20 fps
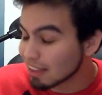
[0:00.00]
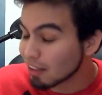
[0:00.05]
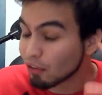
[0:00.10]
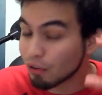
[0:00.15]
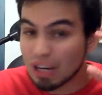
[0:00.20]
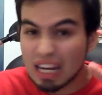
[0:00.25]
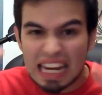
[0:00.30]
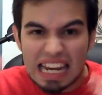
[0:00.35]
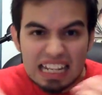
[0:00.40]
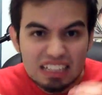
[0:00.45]
and
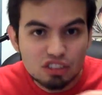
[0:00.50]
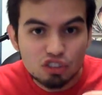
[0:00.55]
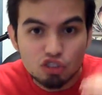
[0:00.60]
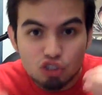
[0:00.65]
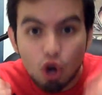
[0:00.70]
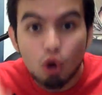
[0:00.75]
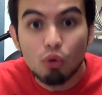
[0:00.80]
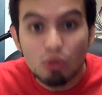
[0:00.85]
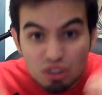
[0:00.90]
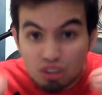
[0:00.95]
there
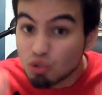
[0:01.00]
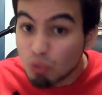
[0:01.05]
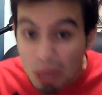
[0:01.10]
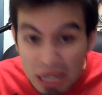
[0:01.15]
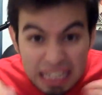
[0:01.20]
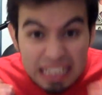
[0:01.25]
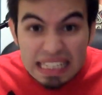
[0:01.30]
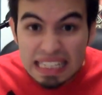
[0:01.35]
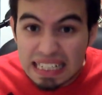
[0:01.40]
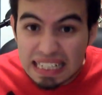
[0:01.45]
is no
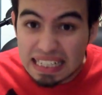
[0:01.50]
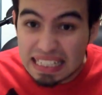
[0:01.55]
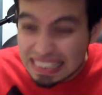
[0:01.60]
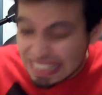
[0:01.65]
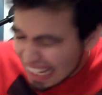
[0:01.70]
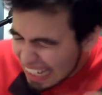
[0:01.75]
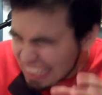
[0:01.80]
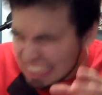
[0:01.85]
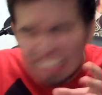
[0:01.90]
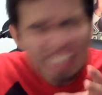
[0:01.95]

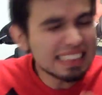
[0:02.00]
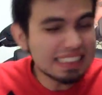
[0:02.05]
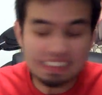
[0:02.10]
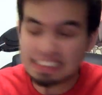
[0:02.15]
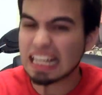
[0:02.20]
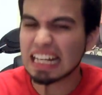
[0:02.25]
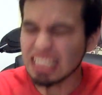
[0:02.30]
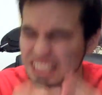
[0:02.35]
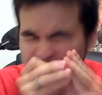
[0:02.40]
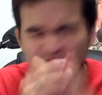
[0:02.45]
drinking. They
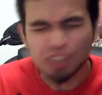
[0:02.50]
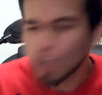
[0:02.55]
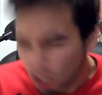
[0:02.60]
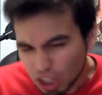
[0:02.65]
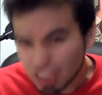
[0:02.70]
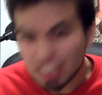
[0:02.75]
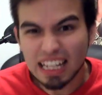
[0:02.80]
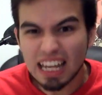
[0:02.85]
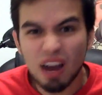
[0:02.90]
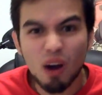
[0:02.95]
just get
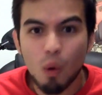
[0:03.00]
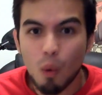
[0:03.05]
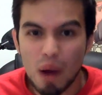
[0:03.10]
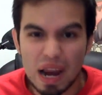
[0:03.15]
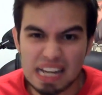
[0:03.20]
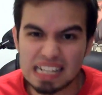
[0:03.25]
chocolate